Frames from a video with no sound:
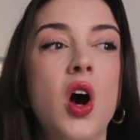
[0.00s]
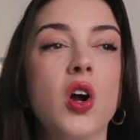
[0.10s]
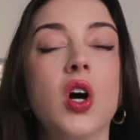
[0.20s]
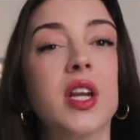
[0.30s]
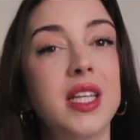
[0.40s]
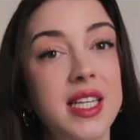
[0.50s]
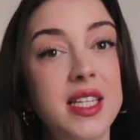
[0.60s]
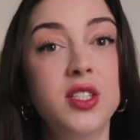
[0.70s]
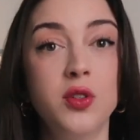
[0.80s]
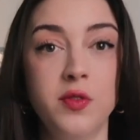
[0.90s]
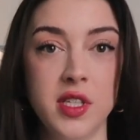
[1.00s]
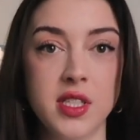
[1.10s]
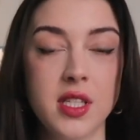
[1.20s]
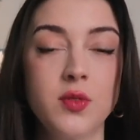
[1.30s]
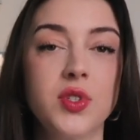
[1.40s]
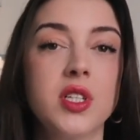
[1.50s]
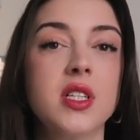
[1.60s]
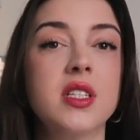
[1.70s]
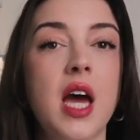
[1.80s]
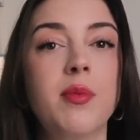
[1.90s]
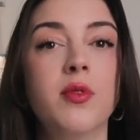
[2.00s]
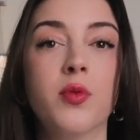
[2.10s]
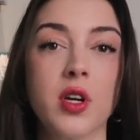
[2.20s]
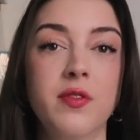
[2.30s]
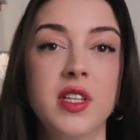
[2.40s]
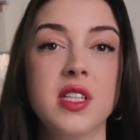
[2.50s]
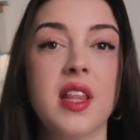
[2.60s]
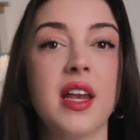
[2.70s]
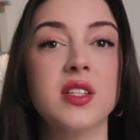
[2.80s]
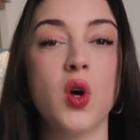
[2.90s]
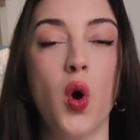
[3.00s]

are on E2 visas, which is a type of work visa that is